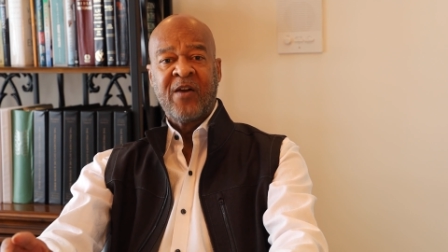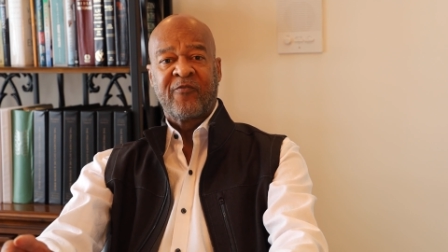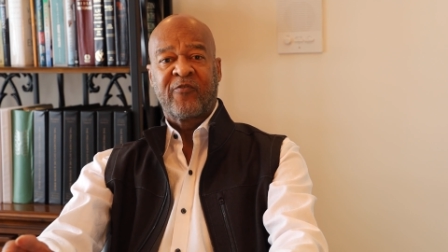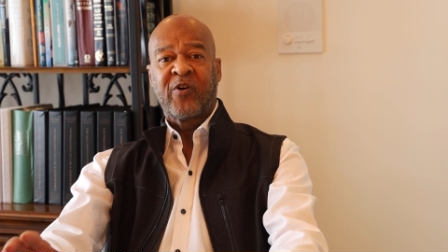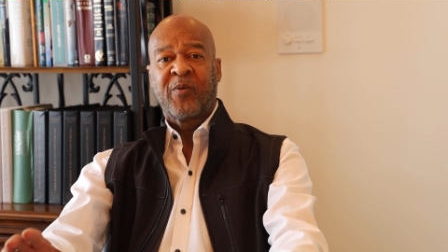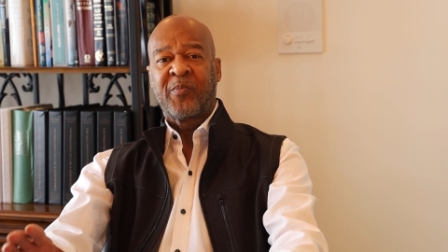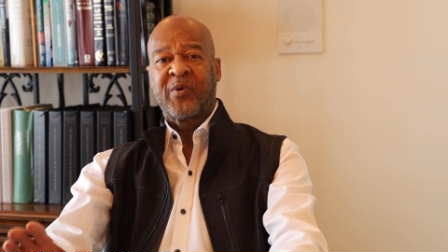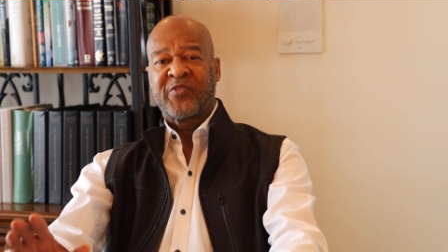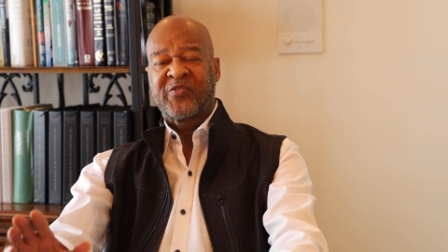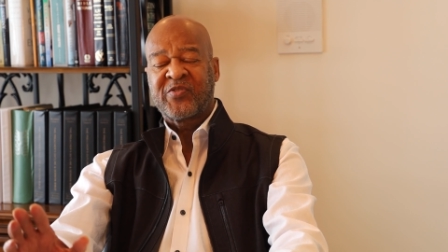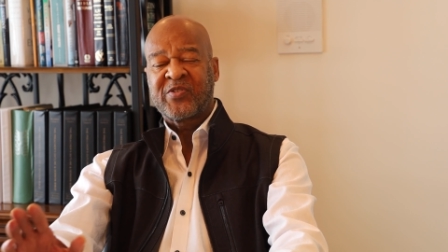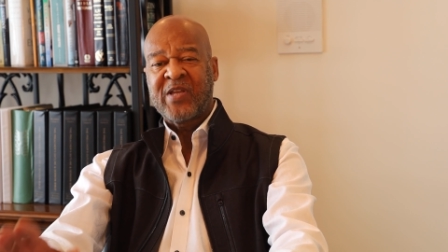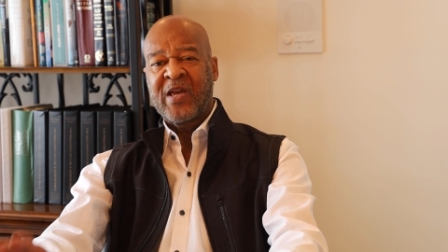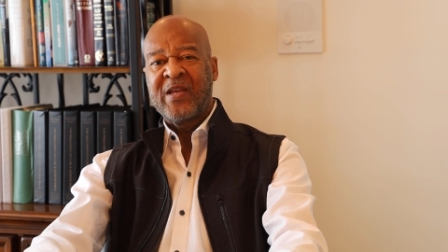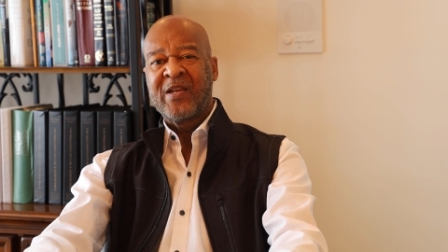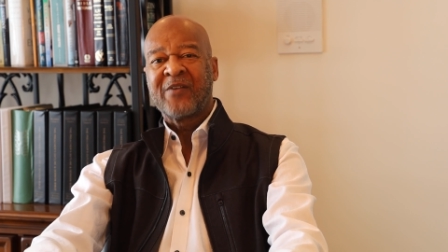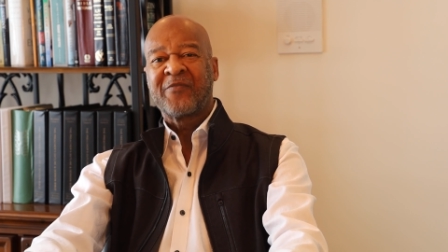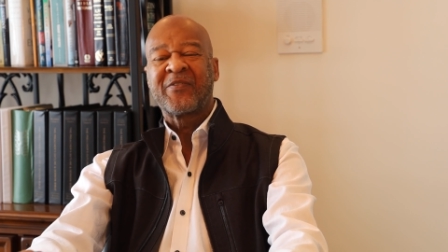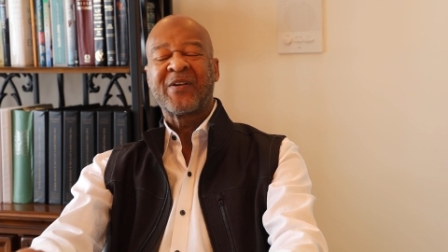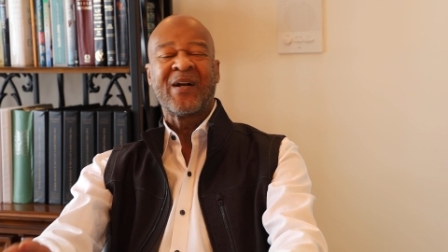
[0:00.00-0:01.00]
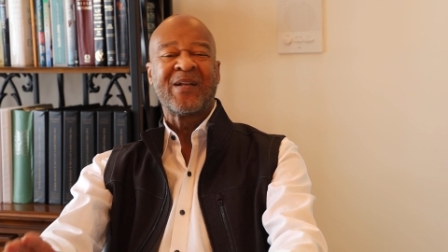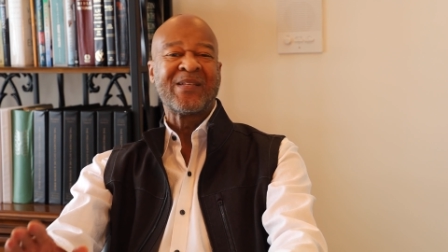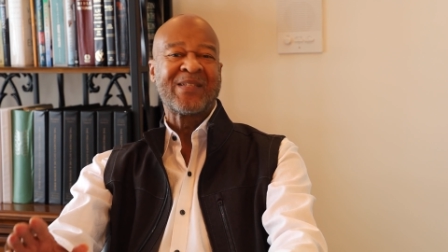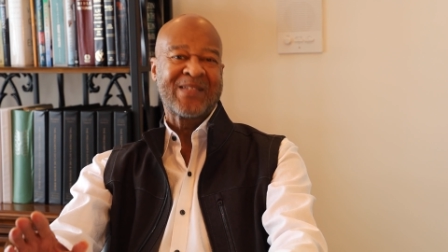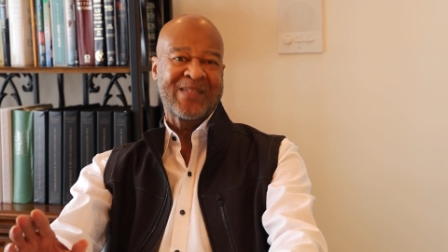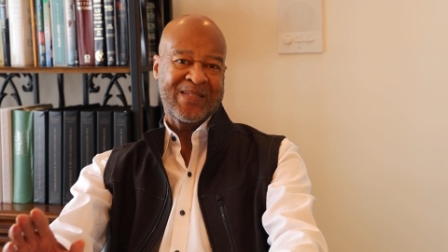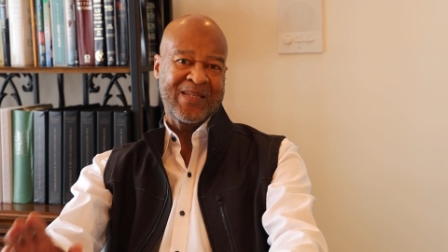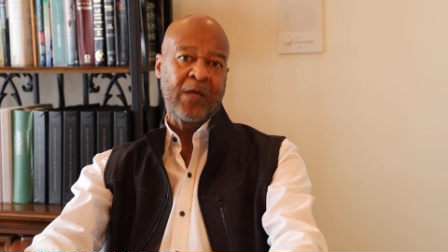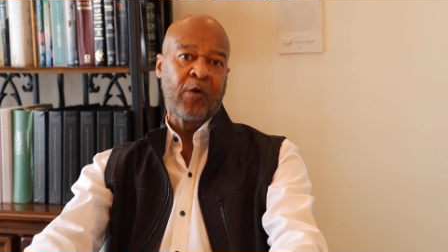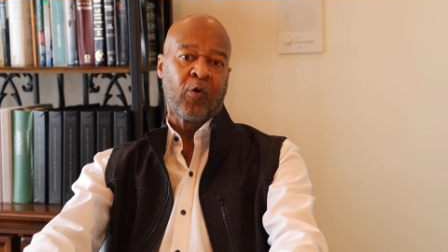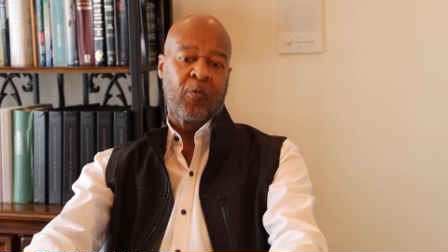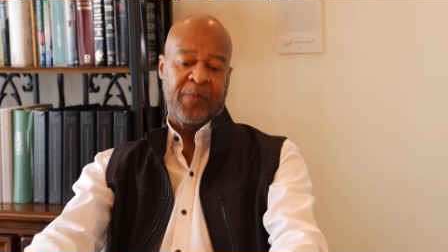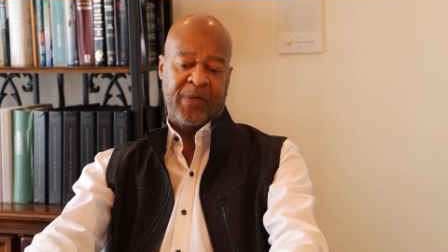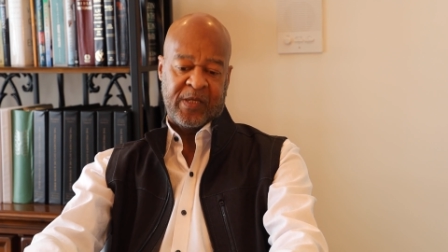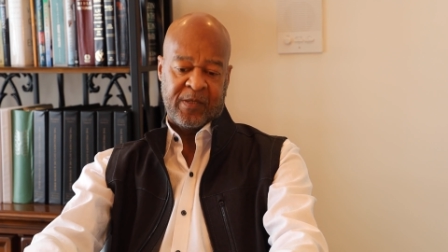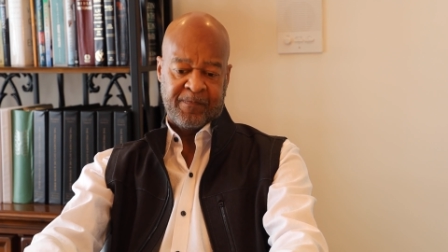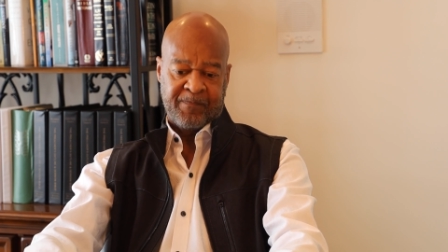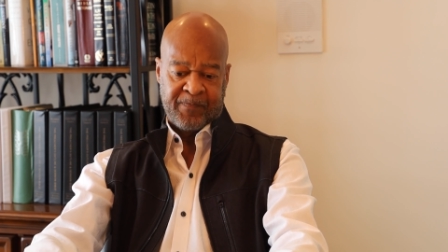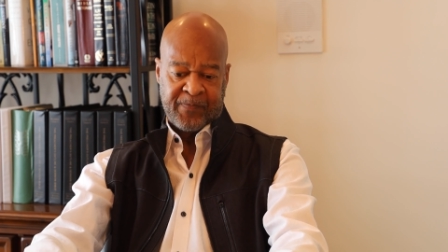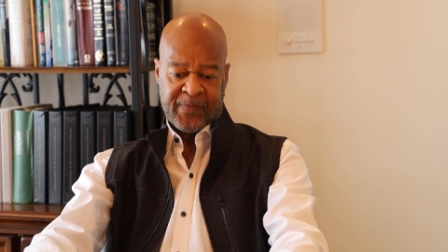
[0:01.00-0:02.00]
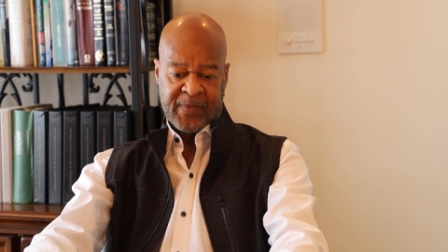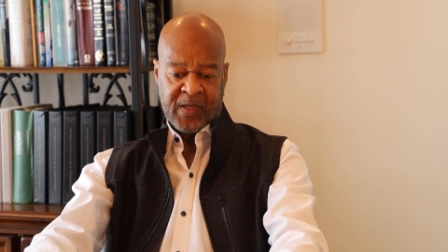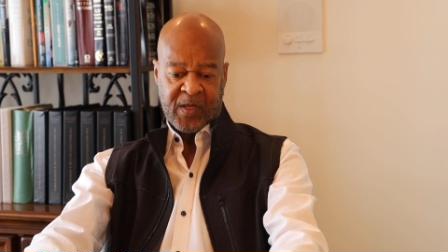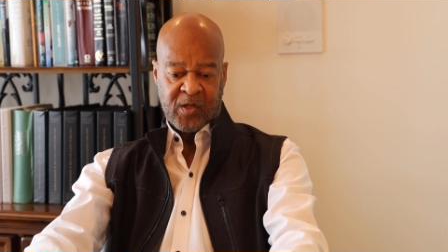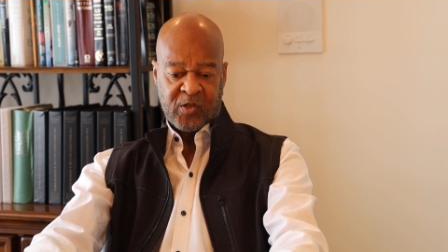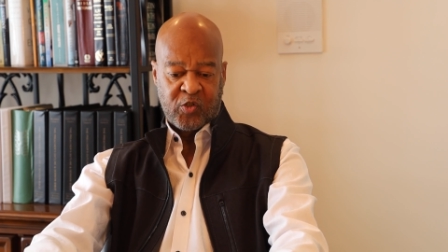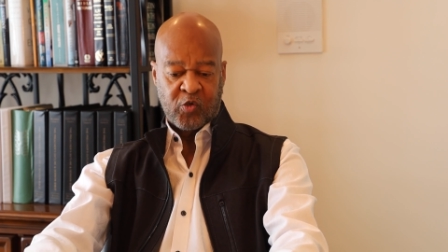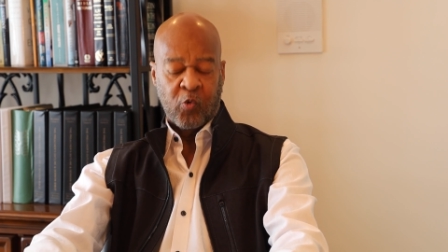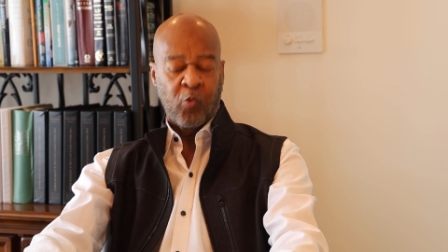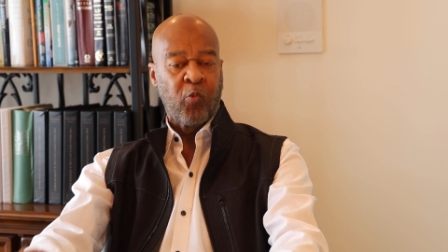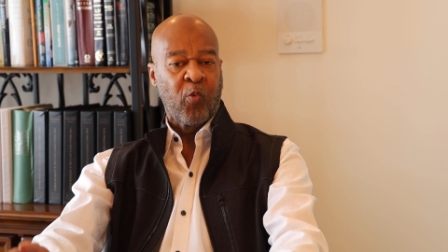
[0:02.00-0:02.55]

from a state of concealment to